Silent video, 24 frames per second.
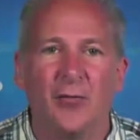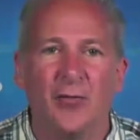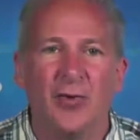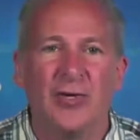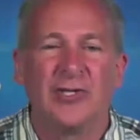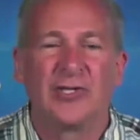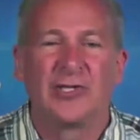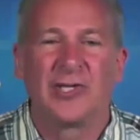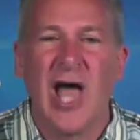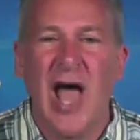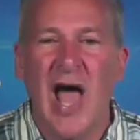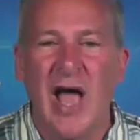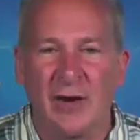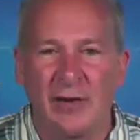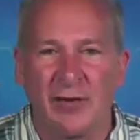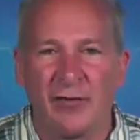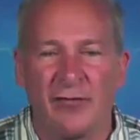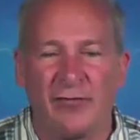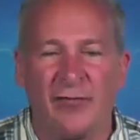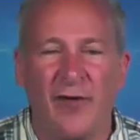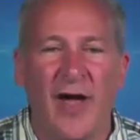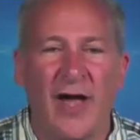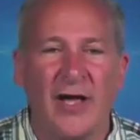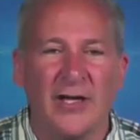and we
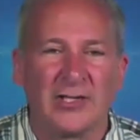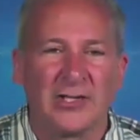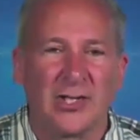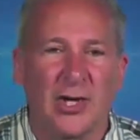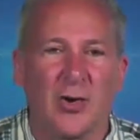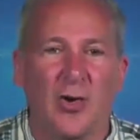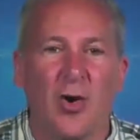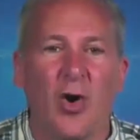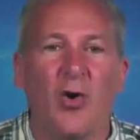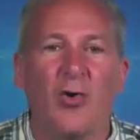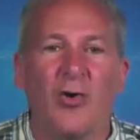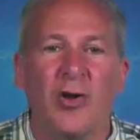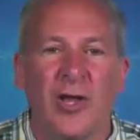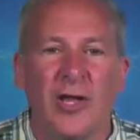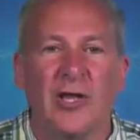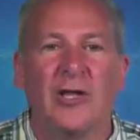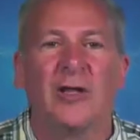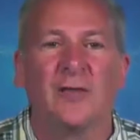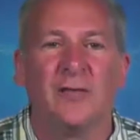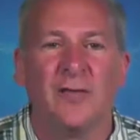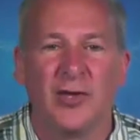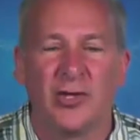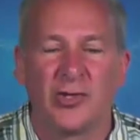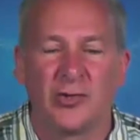sacrifice our
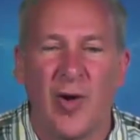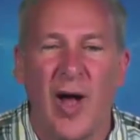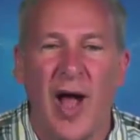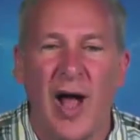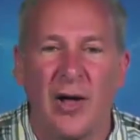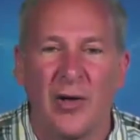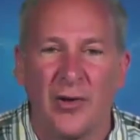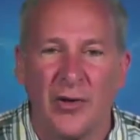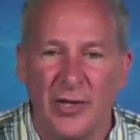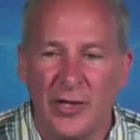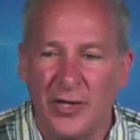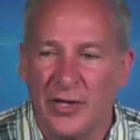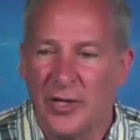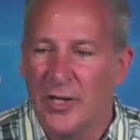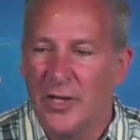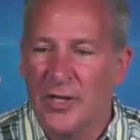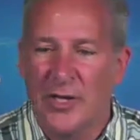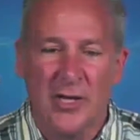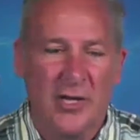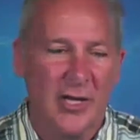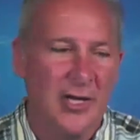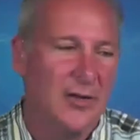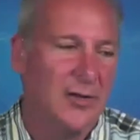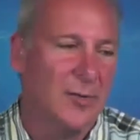own
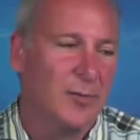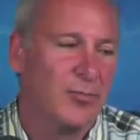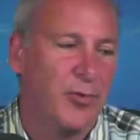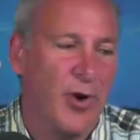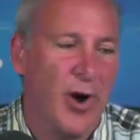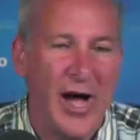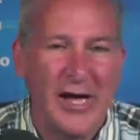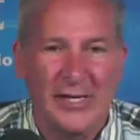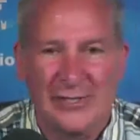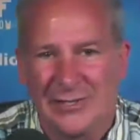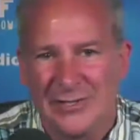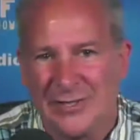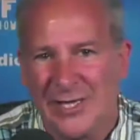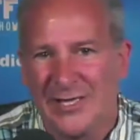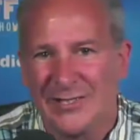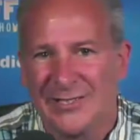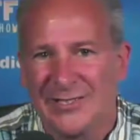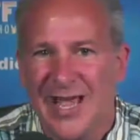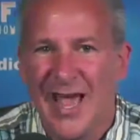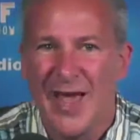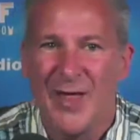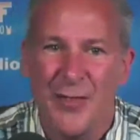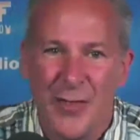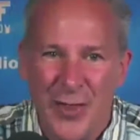individuality in the
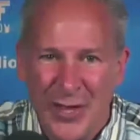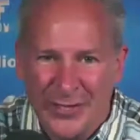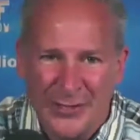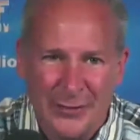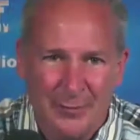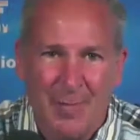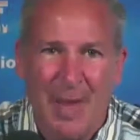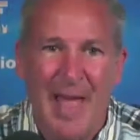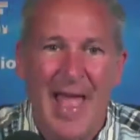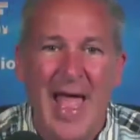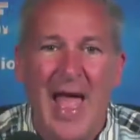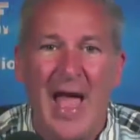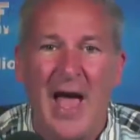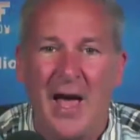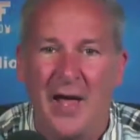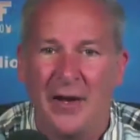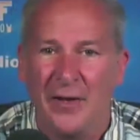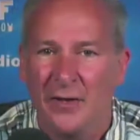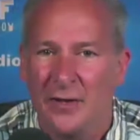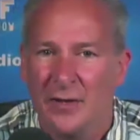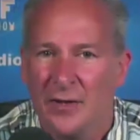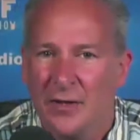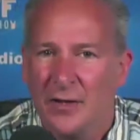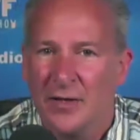process. And this
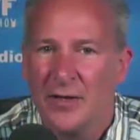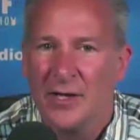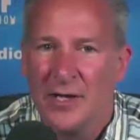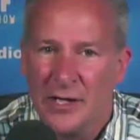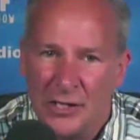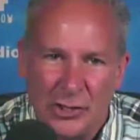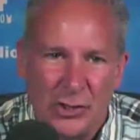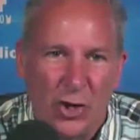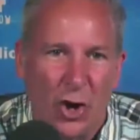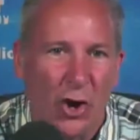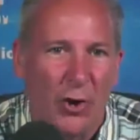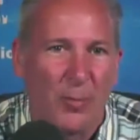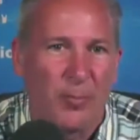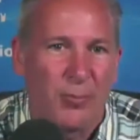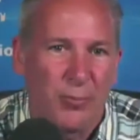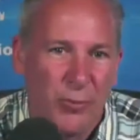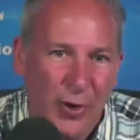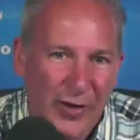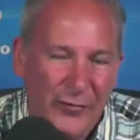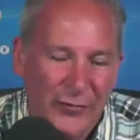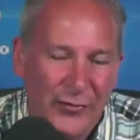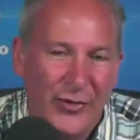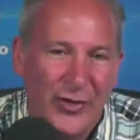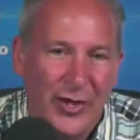man is
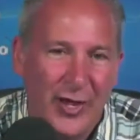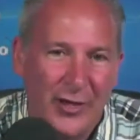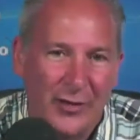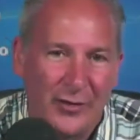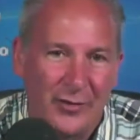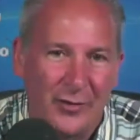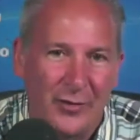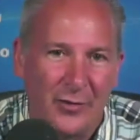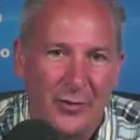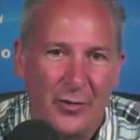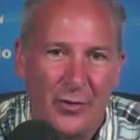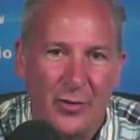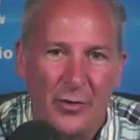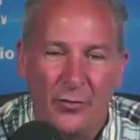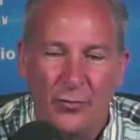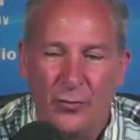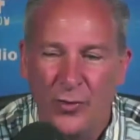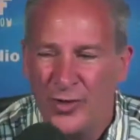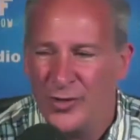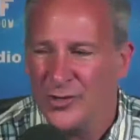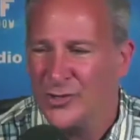our president.